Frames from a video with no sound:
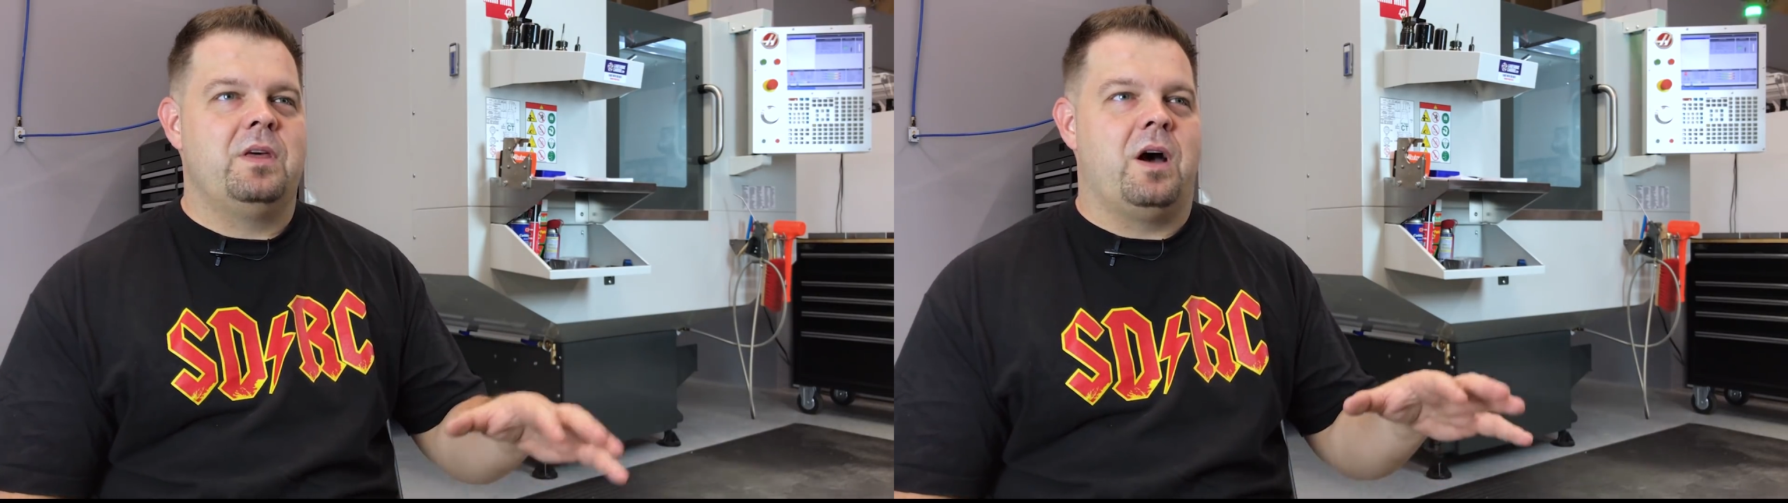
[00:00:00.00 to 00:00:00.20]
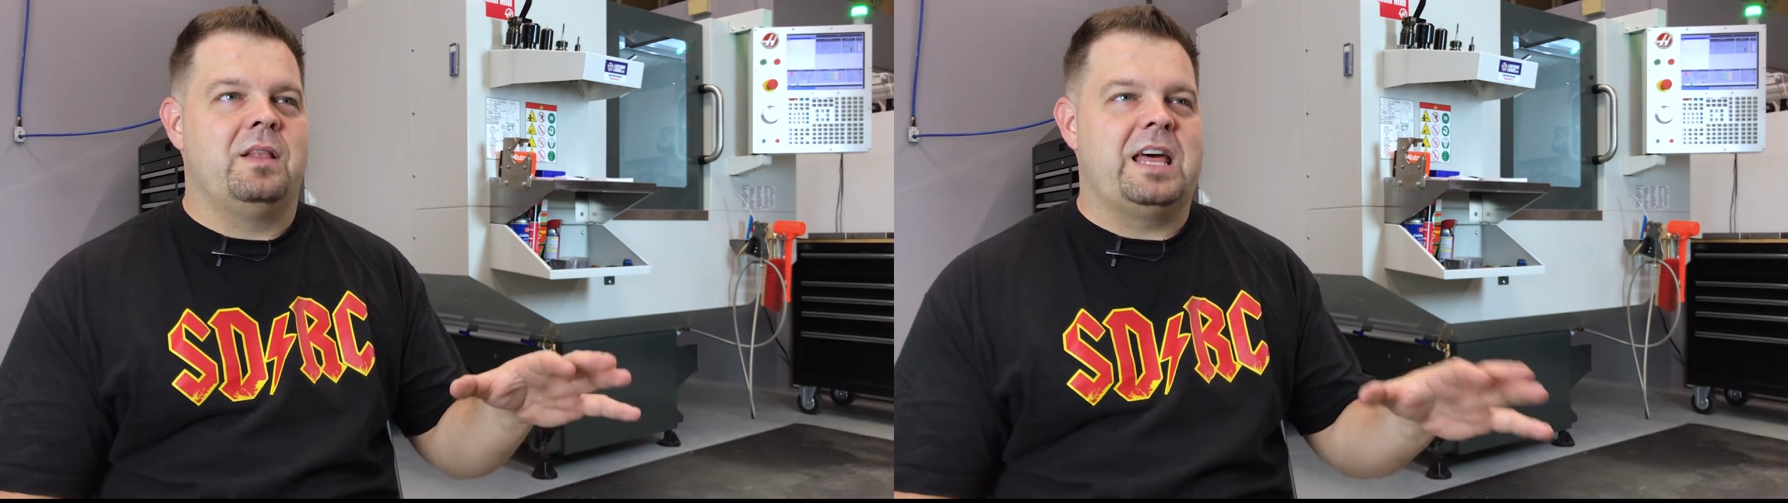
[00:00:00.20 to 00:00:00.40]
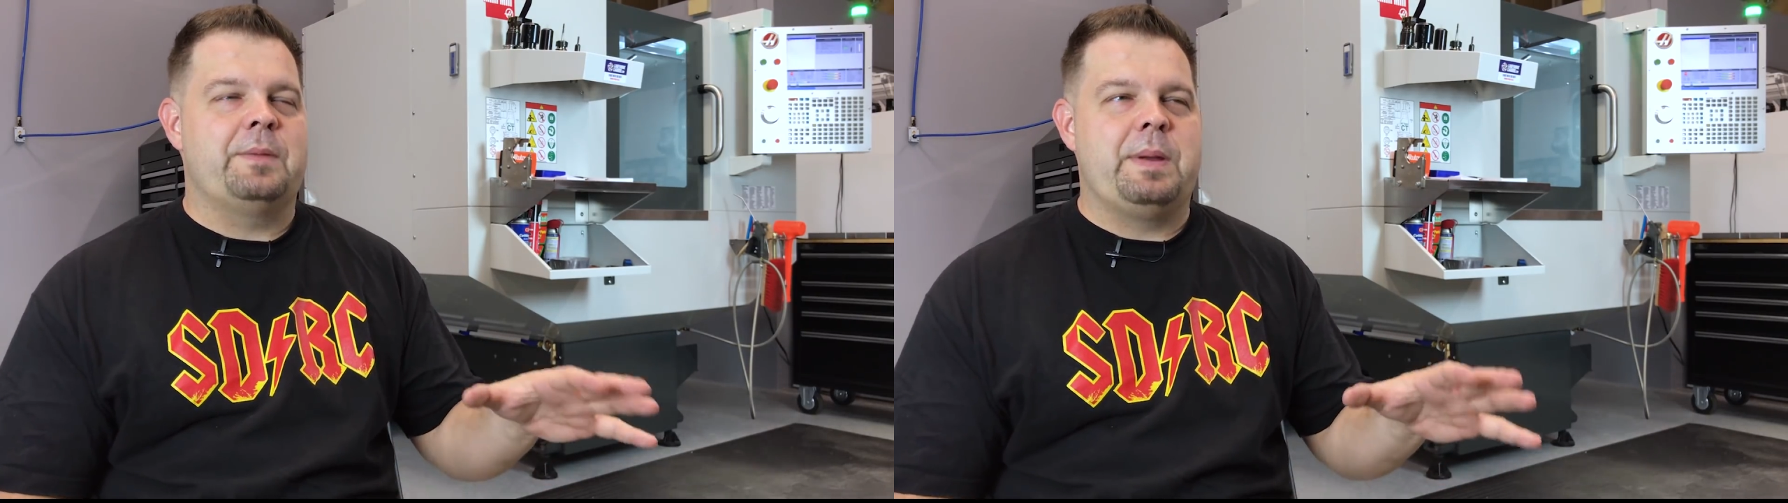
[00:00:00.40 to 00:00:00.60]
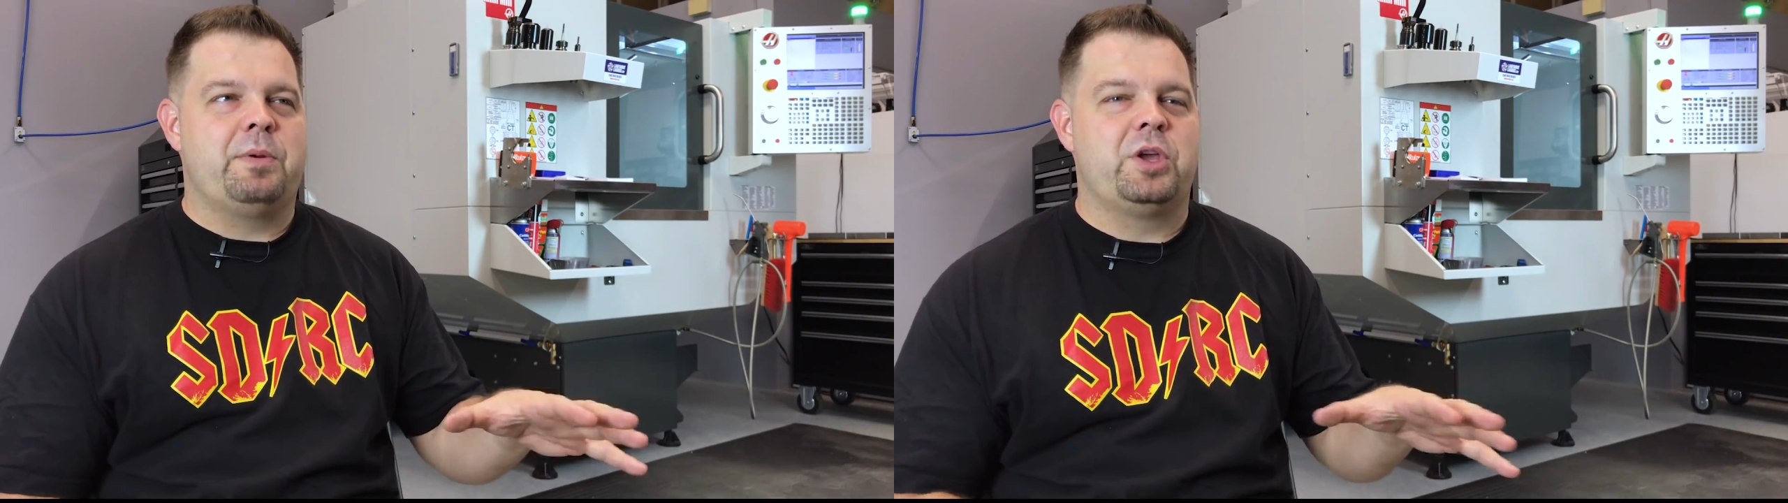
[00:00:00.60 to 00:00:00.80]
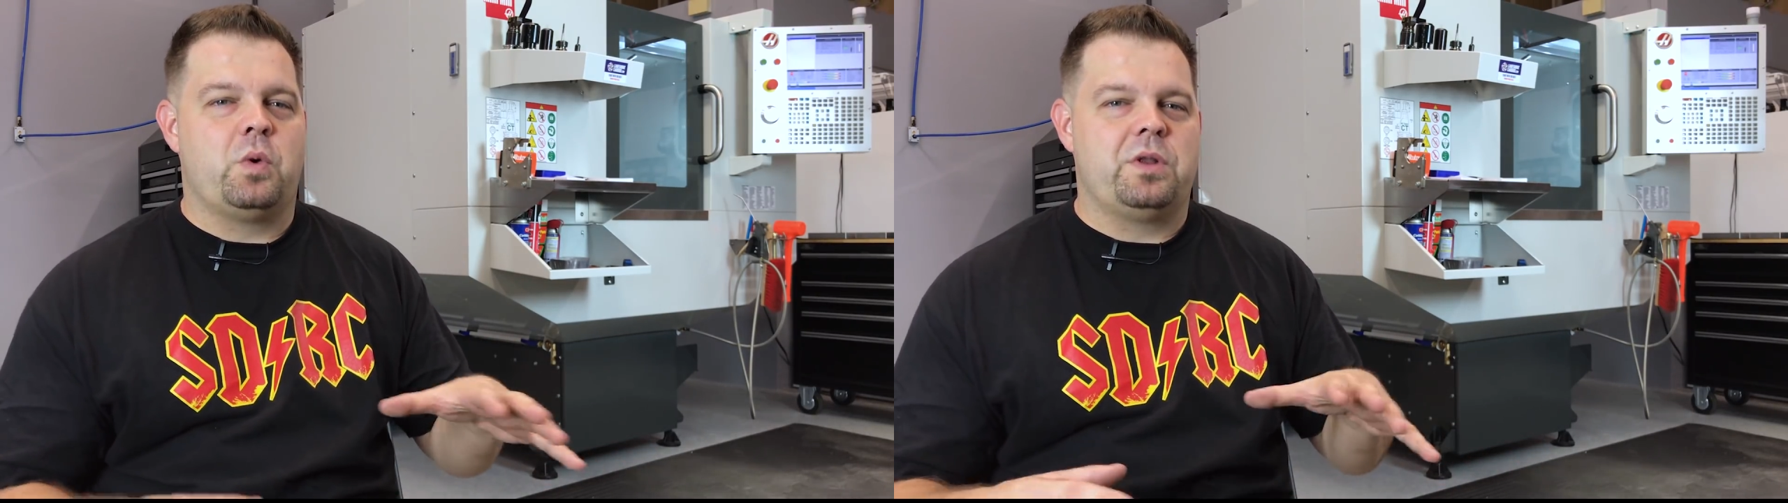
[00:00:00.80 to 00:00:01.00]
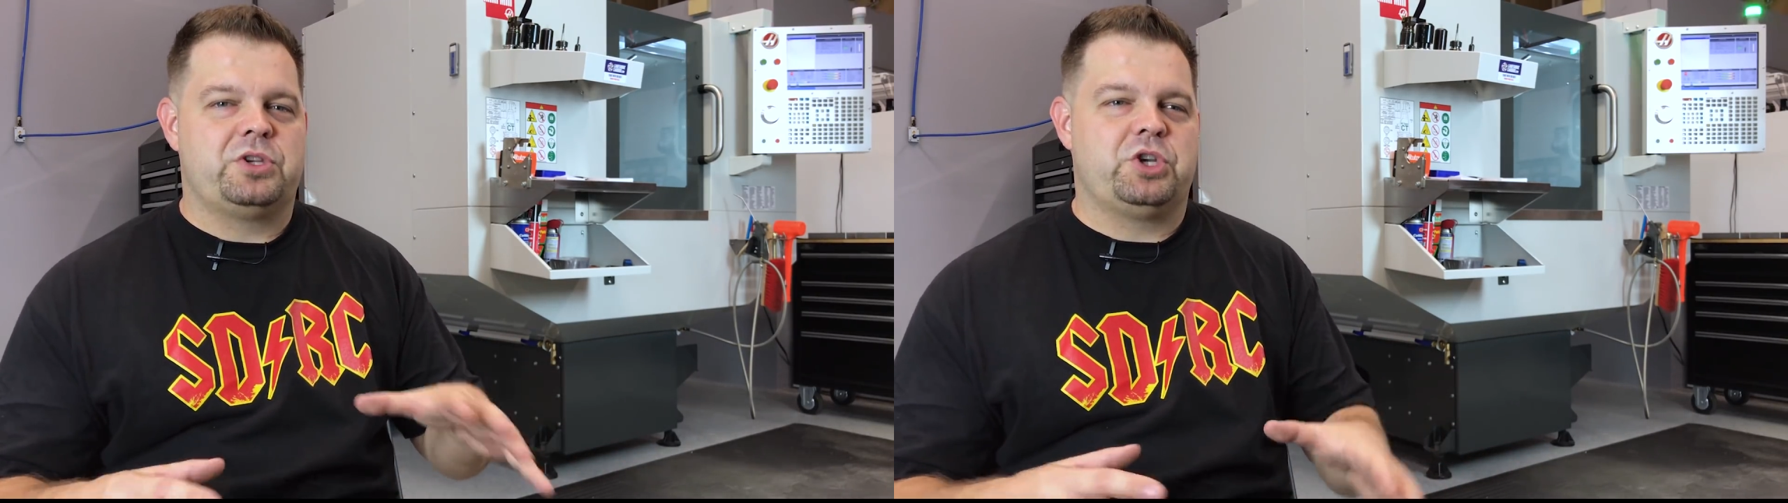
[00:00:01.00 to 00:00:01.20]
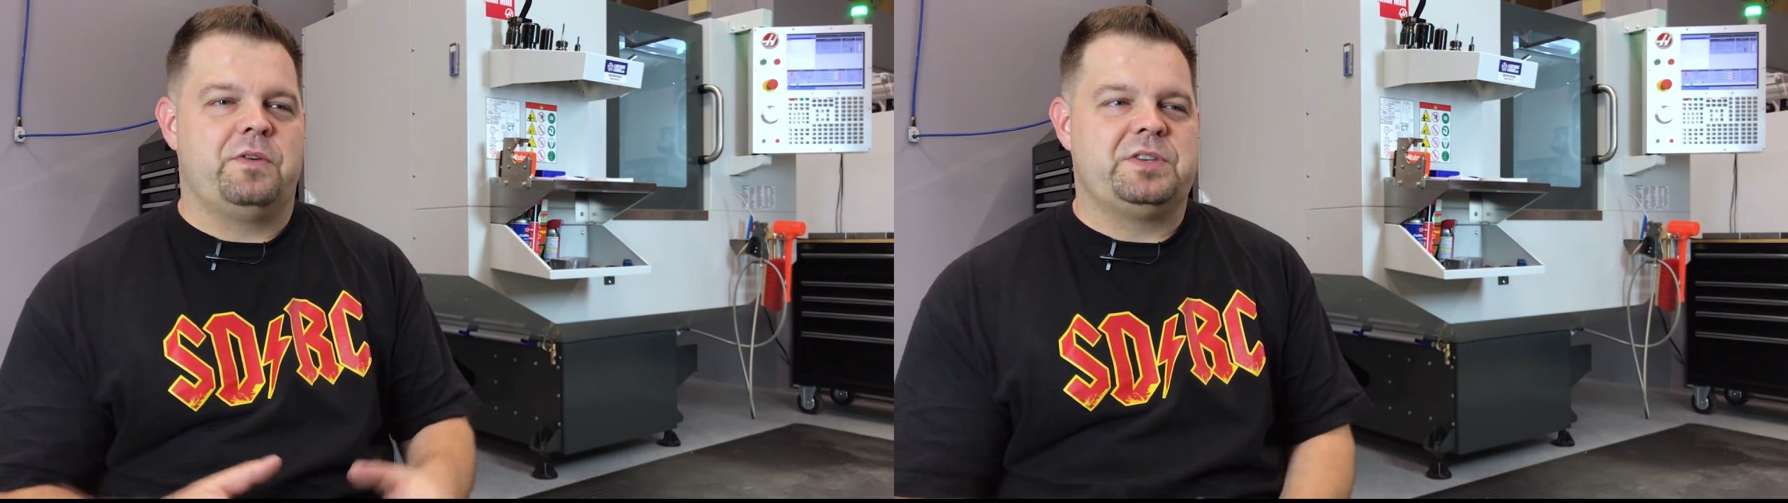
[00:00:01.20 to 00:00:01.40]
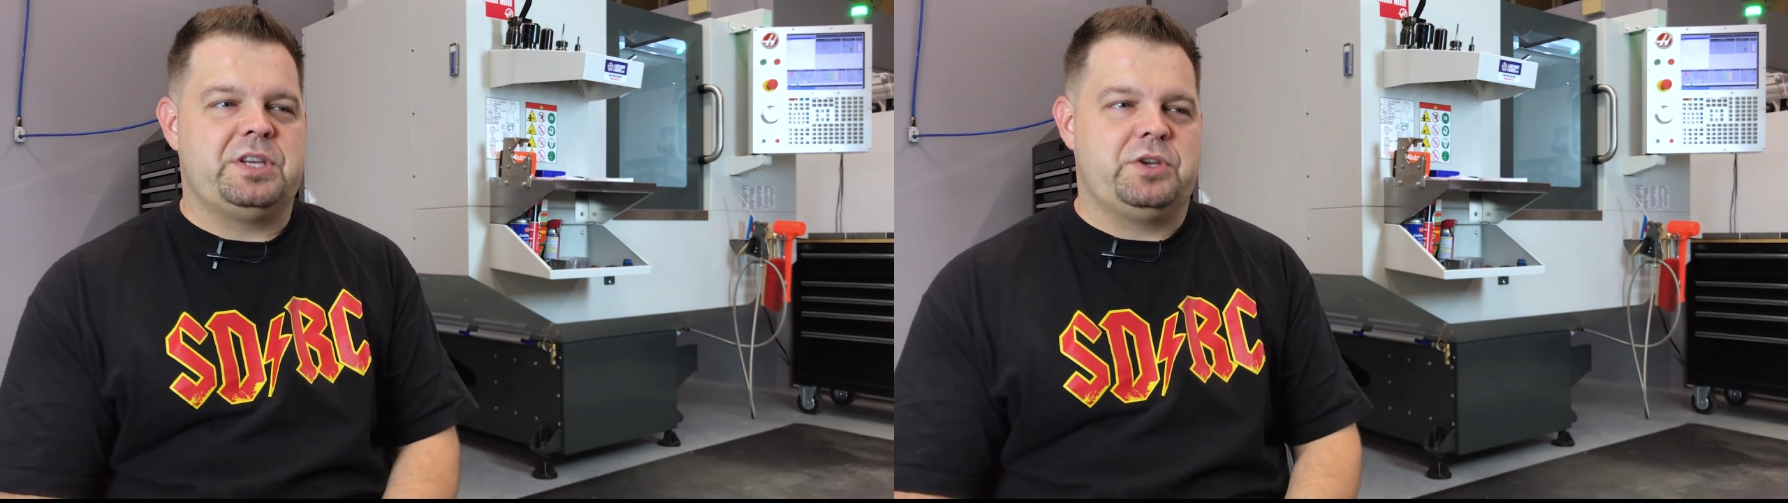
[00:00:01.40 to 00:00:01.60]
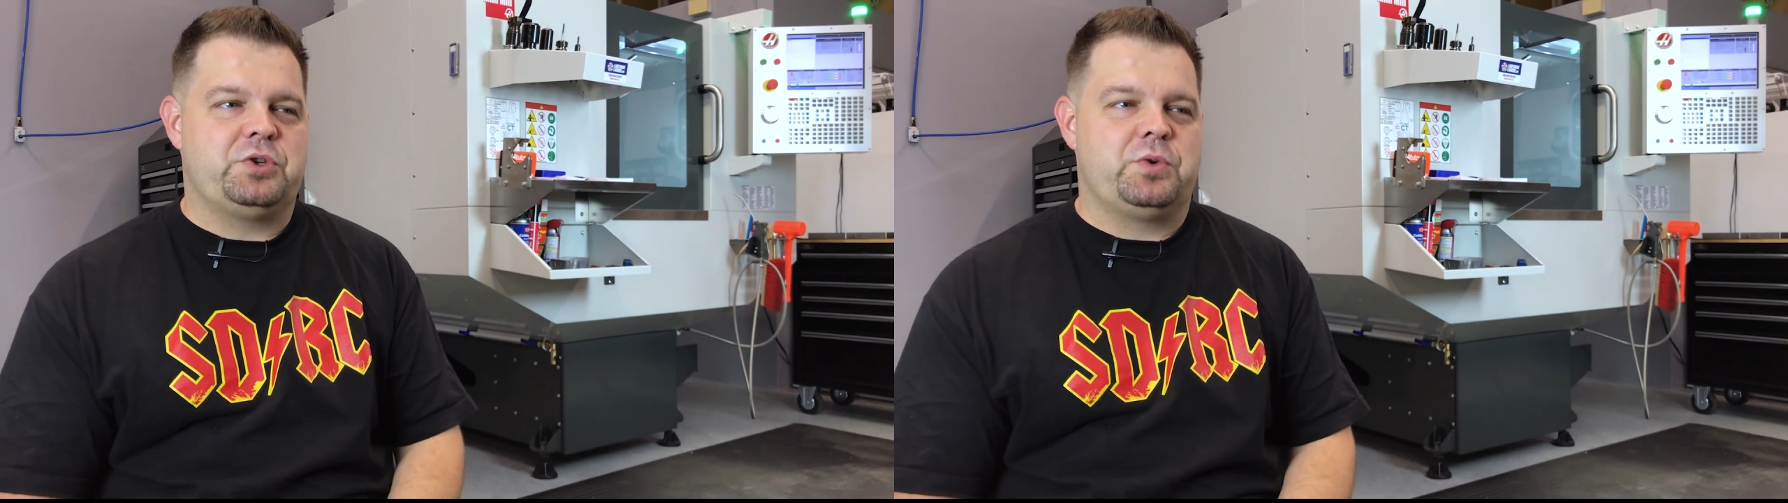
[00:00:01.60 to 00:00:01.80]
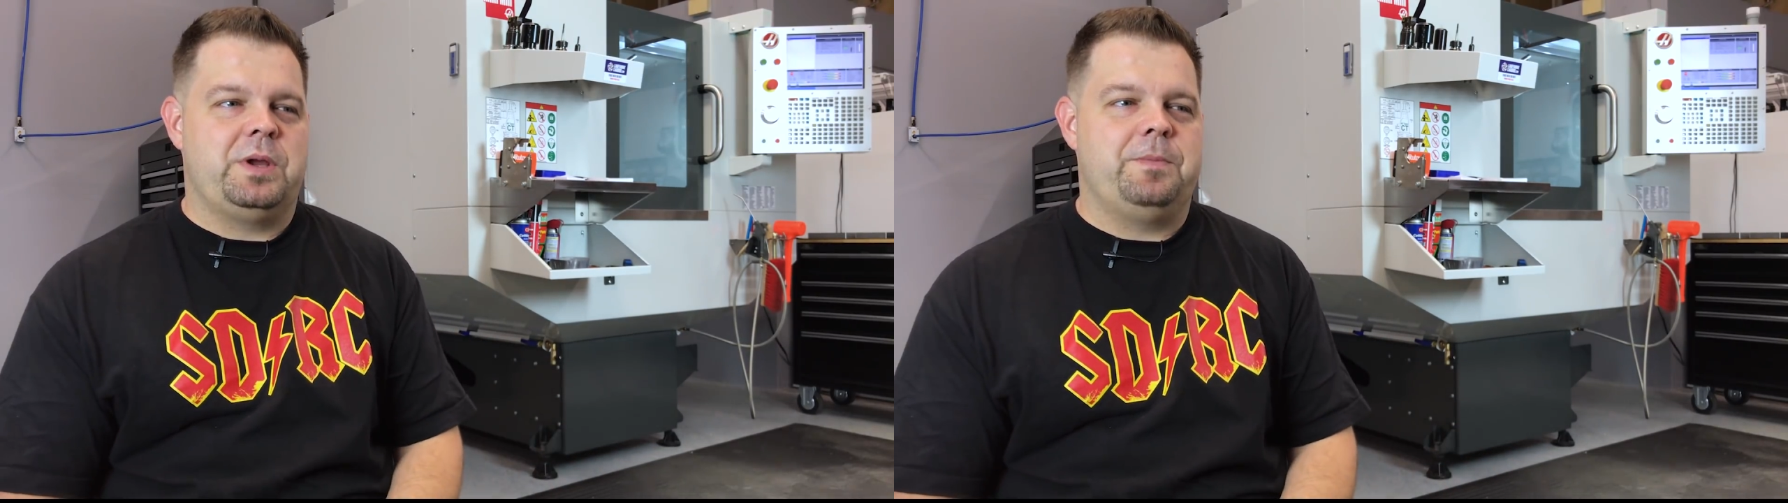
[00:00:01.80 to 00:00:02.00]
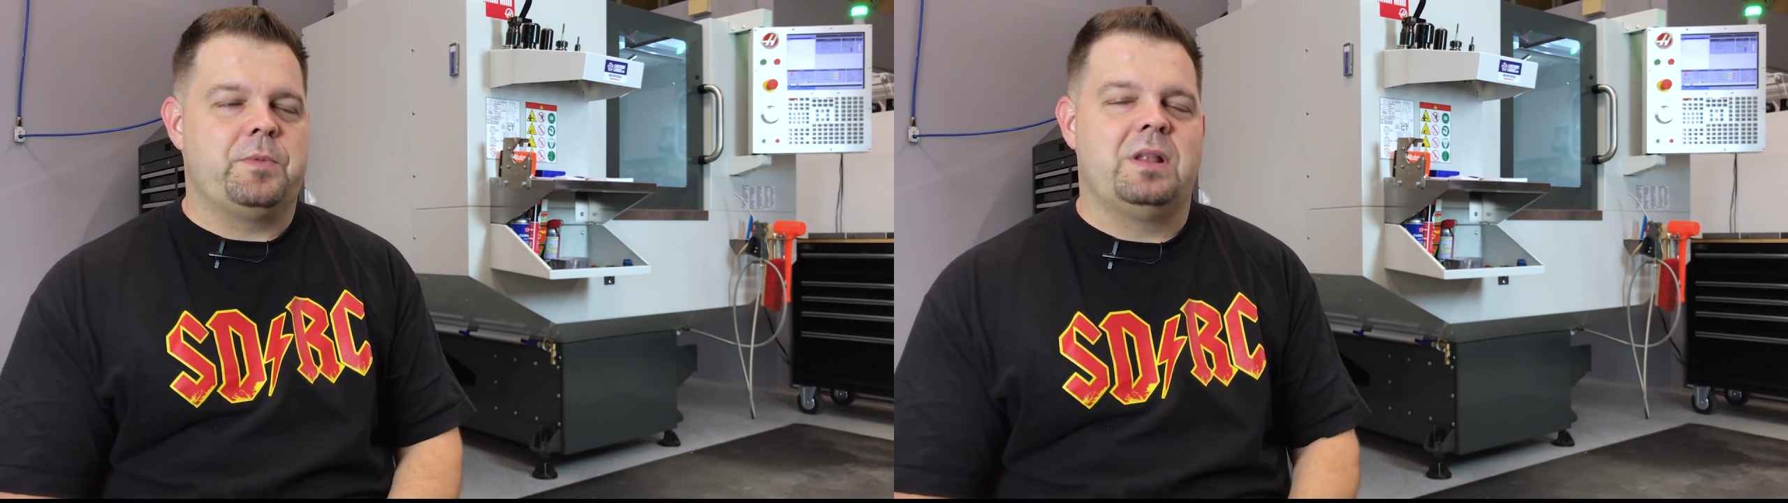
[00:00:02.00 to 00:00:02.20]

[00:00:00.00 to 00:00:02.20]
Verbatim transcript: a lot of people that go into the service industry,